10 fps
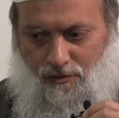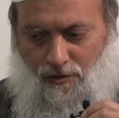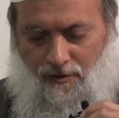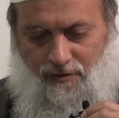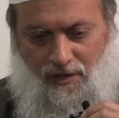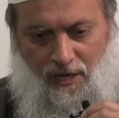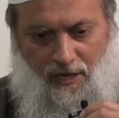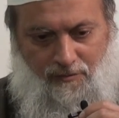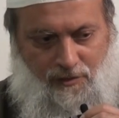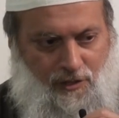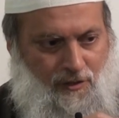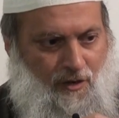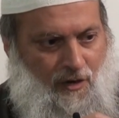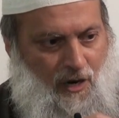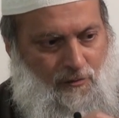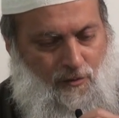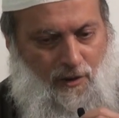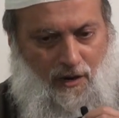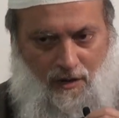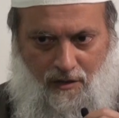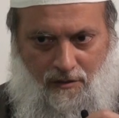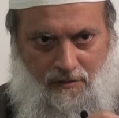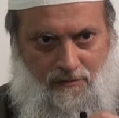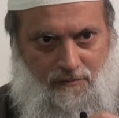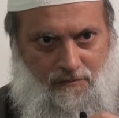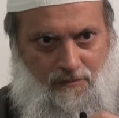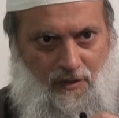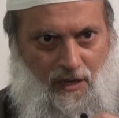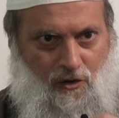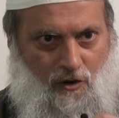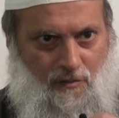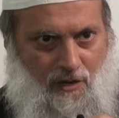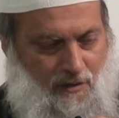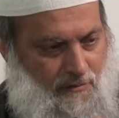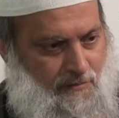two of the names here are Abu Bakr and Umar.